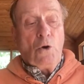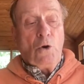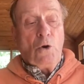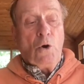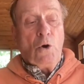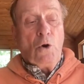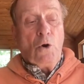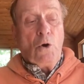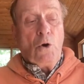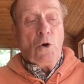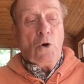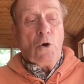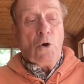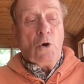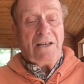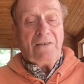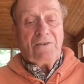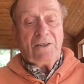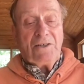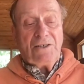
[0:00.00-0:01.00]
hoops that you
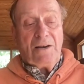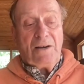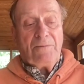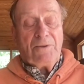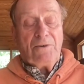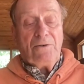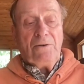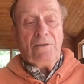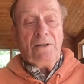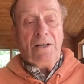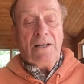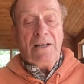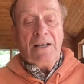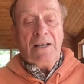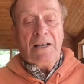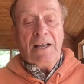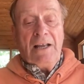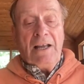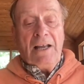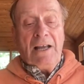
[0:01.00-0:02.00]
have to jump through.
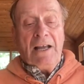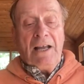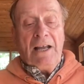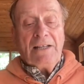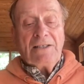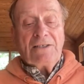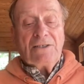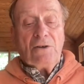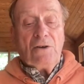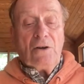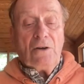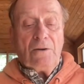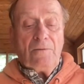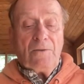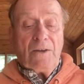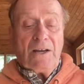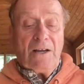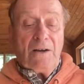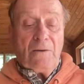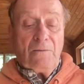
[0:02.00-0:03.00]
And
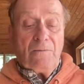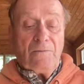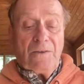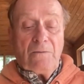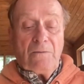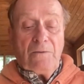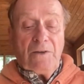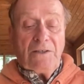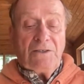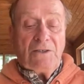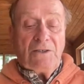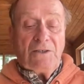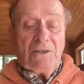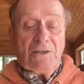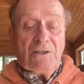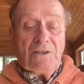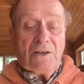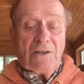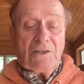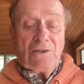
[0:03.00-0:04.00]
so we
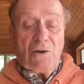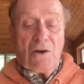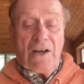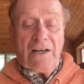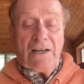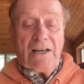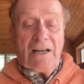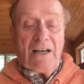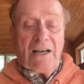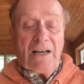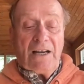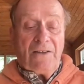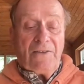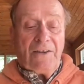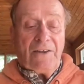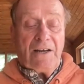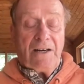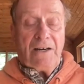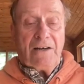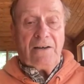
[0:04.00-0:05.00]
joined
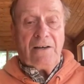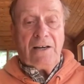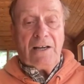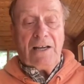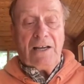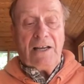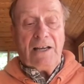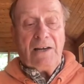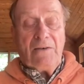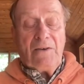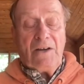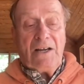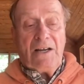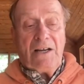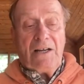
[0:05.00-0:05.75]
down there, and